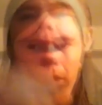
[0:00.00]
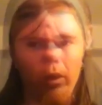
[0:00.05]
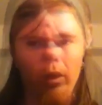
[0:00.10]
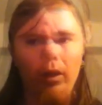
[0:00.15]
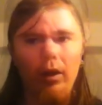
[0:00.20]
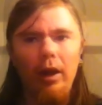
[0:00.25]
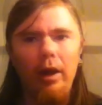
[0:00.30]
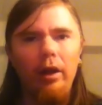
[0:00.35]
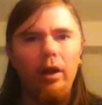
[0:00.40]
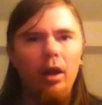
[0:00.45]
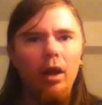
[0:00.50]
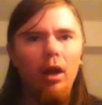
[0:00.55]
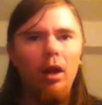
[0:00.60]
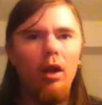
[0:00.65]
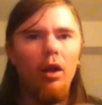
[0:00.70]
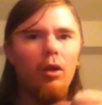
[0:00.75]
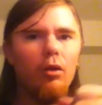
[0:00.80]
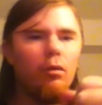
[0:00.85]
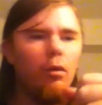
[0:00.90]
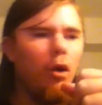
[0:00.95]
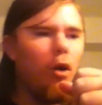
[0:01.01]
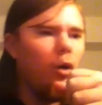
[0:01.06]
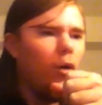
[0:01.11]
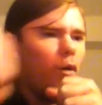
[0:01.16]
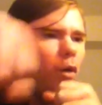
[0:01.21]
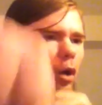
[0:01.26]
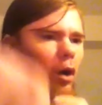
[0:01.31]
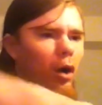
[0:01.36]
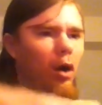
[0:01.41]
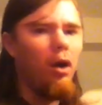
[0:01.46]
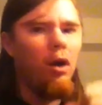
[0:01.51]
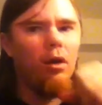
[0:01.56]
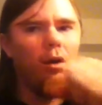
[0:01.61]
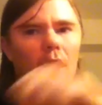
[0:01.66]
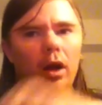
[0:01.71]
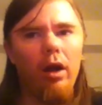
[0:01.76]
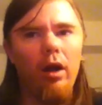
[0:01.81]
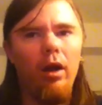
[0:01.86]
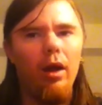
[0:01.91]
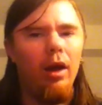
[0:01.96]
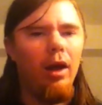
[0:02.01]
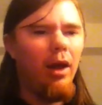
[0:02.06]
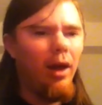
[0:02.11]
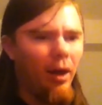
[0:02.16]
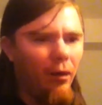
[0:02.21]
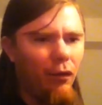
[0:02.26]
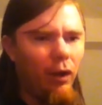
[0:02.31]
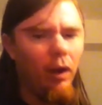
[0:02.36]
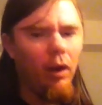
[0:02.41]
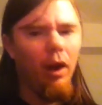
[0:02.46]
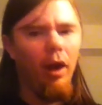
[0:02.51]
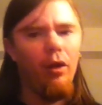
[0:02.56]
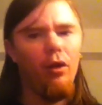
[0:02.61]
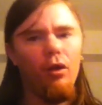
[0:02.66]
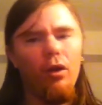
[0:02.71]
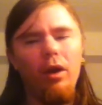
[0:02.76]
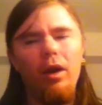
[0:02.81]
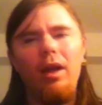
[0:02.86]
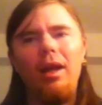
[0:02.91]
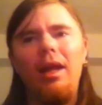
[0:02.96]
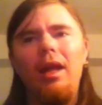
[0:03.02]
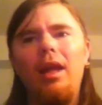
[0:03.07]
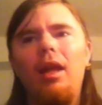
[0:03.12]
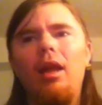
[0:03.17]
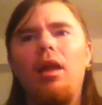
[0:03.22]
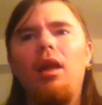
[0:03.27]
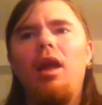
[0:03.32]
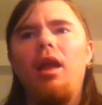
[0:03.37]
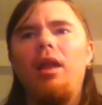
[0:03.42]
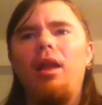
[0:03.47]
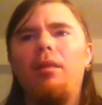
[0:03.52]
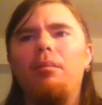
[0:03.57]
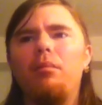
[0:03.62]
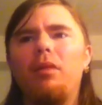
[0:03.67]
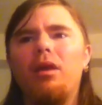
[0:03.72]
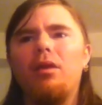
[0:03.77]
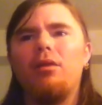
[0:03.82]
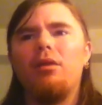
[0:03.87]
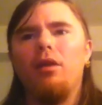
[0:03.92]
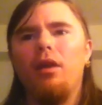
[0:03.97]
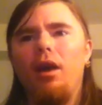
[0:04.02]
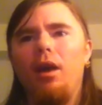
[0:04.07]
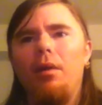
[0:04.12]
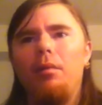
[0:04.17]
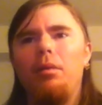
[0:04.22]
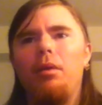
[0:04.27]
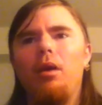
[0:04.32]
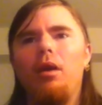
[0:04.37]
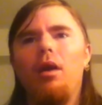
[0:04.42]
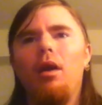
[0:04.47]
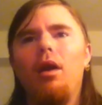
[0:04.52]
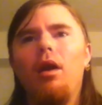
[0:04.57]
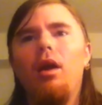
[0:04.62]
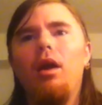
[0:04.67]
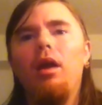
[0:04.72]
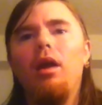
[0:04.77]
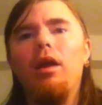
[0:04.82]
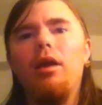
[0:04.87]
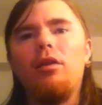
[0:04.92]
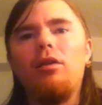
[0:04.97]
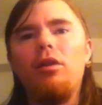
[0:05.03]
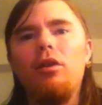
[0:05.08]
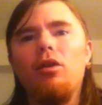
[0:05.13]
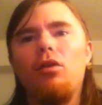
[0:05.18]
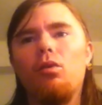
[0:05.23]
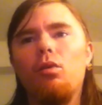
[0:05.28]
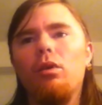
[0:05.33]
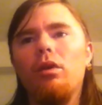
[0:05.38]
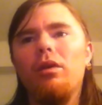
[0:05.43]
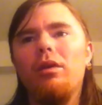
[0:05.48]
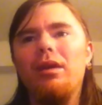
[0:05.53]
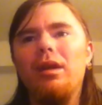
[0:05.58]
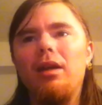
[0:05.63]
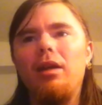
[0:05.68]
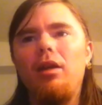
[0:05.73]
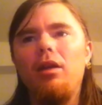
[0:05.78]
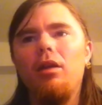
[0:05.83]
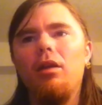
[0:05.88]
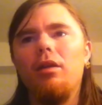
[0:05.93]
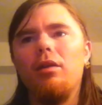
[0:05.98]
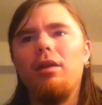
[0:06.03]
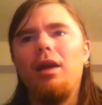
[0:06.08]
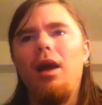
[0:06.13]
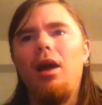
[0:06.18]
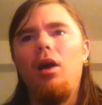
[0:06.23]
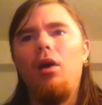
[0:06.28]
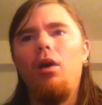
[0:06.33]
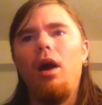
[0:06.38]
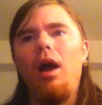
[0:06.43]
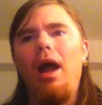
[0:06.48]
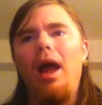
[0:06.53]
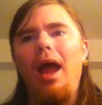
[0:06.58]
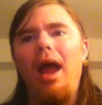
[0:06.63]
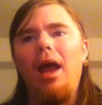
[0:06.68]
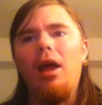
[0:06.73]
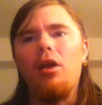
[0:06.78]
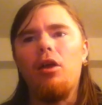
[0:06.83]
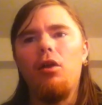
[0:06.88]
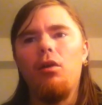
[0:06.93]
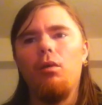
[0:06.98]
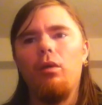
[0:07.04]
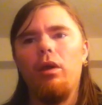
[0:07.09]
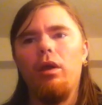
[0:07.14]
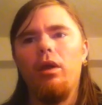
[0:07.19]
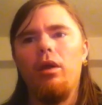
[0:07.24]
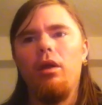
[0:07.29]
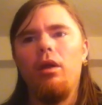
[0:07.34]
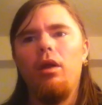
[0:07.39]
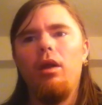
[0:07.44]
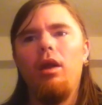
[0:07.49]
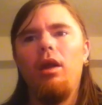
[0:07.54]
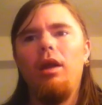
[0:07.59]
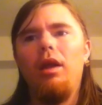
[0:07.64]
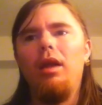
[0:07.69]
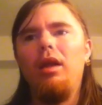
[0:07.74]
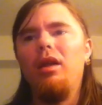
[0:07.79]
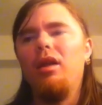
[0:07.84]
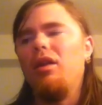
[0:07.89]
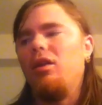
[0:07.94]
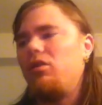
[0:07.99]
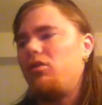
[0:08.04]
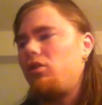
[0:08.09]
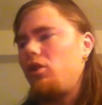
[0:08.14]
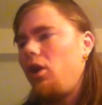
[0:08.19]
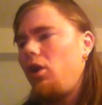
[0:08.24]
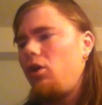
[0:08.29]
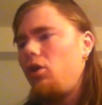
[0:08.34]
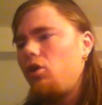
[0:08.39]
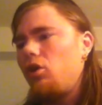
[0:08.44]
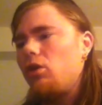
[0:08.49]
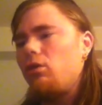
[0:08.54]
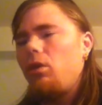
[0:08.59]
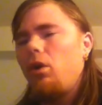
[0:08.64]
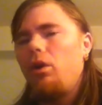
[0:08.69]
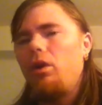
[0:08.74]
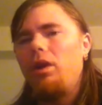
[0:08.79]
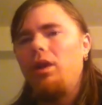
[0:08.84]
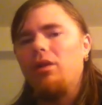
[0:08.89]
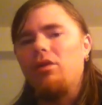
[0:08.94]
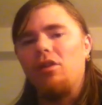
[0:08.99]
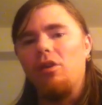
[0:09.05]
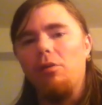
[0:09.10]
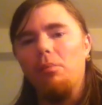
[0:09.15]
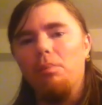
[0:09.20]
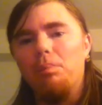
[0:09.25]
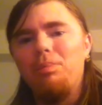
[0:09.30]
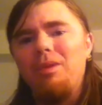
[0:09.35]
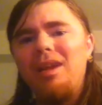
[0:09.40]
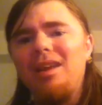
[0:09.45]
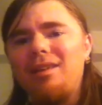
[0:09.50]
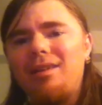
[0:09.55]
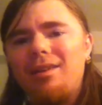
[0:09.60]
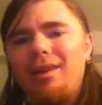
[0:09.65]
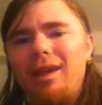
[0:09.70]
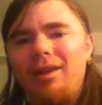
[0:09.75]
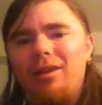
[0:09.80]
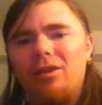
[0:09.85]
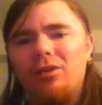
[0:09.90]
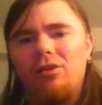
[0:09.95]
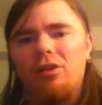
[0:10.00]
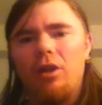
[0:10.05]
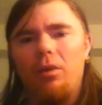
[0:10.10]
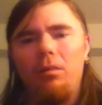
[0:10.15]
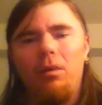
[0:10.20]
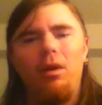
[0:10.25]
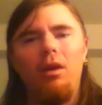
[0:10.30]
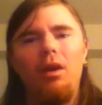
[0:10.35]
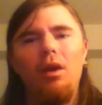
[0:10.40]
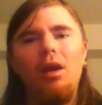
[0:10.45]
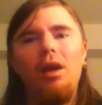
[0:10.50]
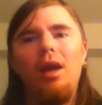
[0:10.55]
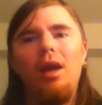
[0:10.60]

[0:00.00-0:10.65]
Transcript: and then they throw a lot of heavy leather and they mix it up. It's just ridiculous how accurate he is. Donald Cerrone is a beast, ladies and gentlemen,